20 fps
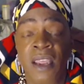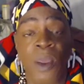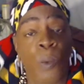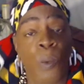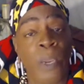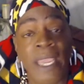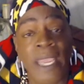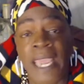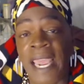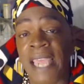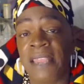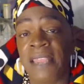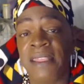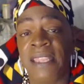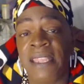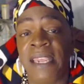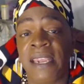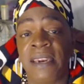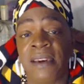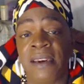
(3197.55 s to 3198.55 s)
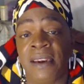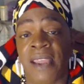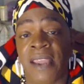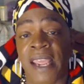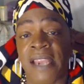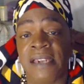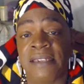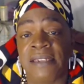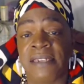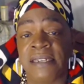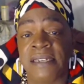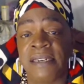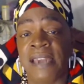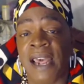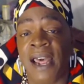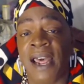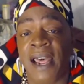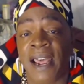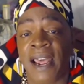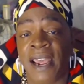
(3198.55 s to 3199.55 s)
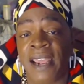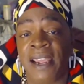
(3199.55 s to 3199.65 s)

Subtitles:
we can't then deny